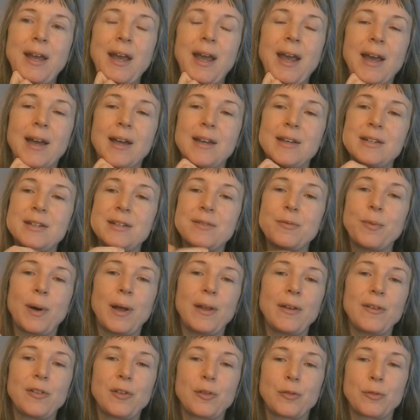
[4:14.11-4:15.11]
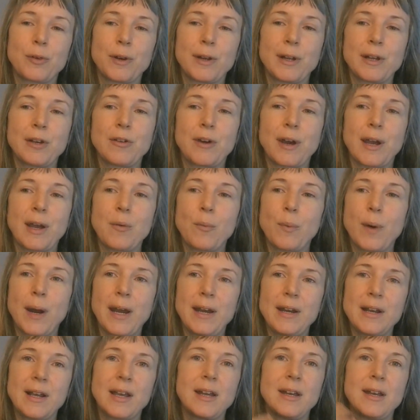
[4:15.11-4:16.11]
And while it's a really great
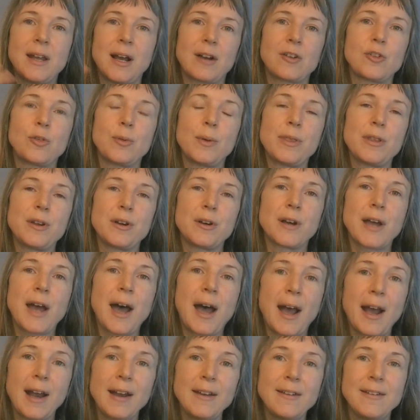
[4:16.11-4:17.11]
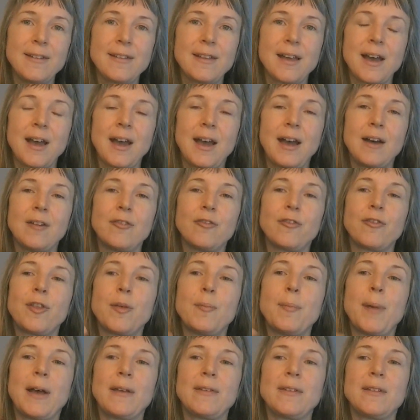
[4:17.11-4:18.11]
way to connect with your guides that have
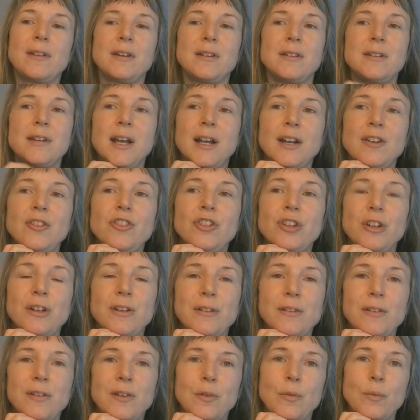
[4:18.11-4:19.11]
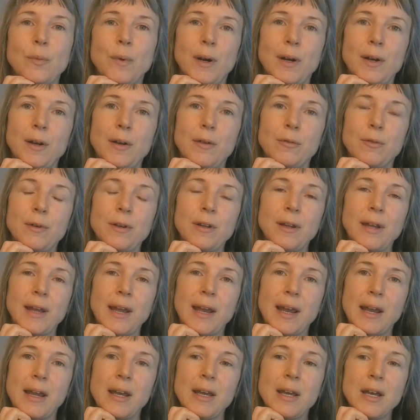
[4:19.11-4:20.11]
the best intentions and want to
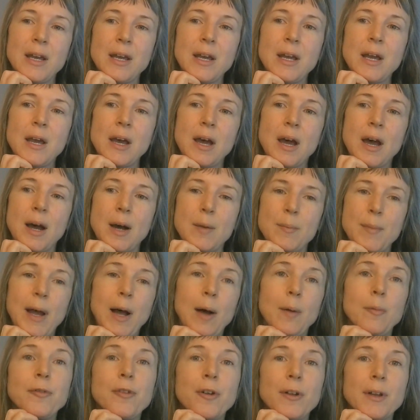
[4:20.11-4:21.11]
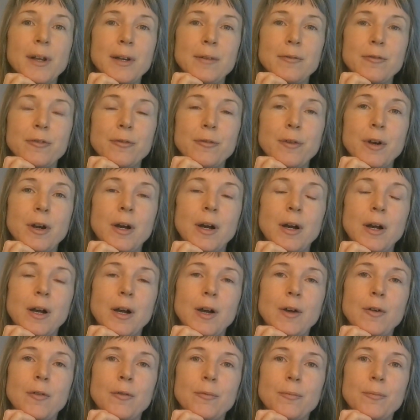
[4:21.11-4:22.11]
relay helpful
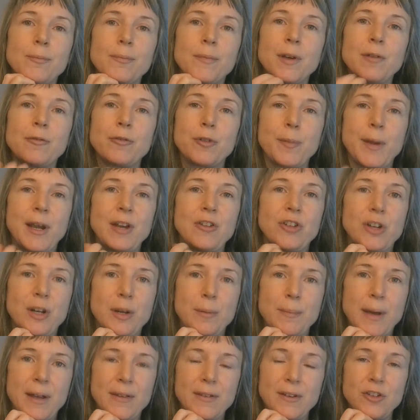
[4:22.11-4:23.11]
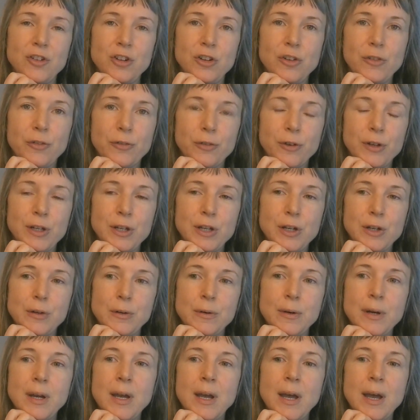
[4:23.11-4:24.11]
information and messages for
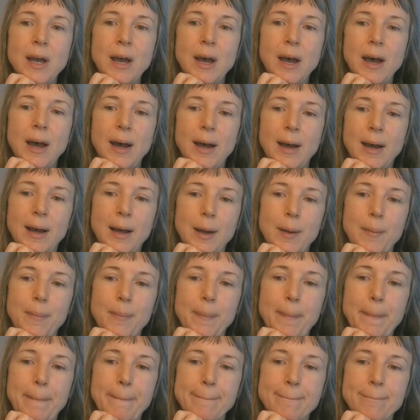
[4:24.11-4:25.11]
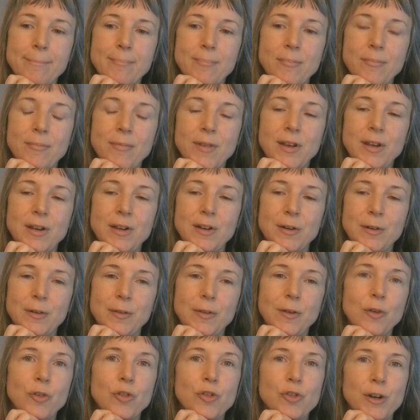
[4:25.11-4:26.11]
you,
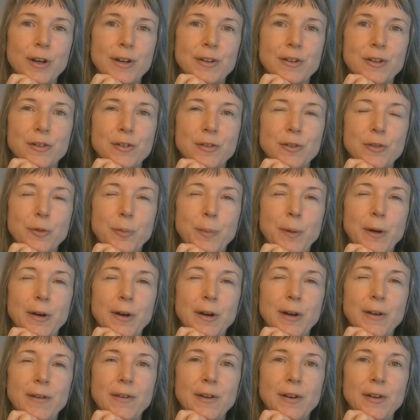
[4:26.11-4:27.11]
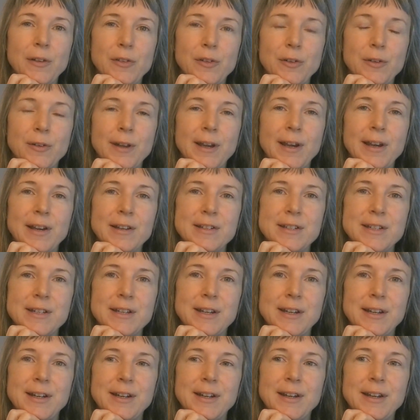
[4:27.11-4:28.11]
those trickster spirits also like
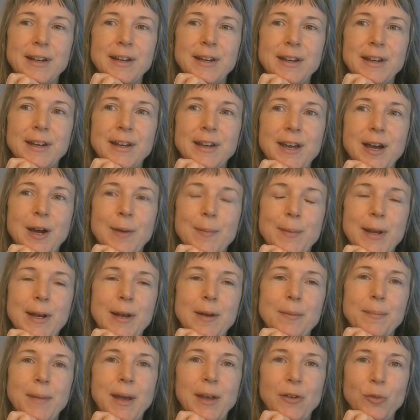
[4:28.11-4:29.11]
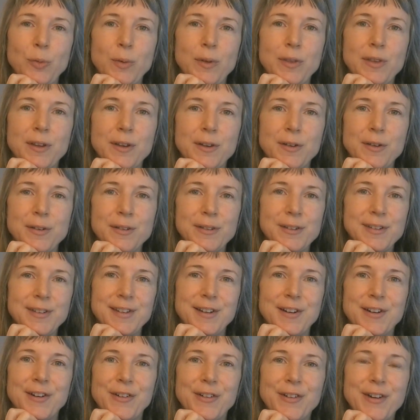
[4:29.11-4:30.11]
to come in and mess with you.
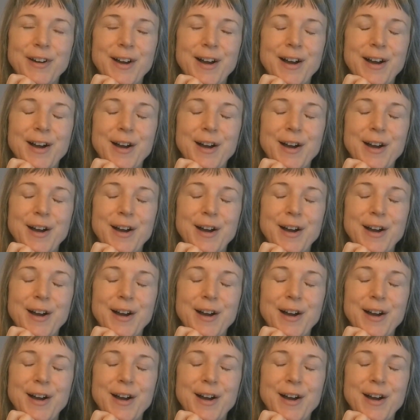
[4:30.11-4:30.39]
So